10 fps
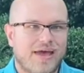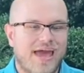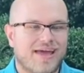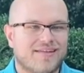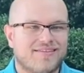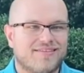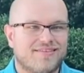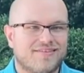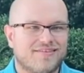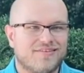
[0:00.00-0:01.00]
And
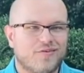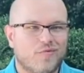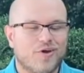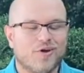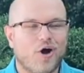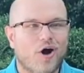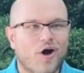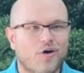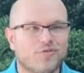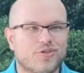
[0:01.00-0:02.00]
we are
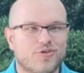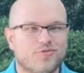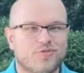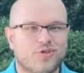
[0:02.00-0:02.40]
called to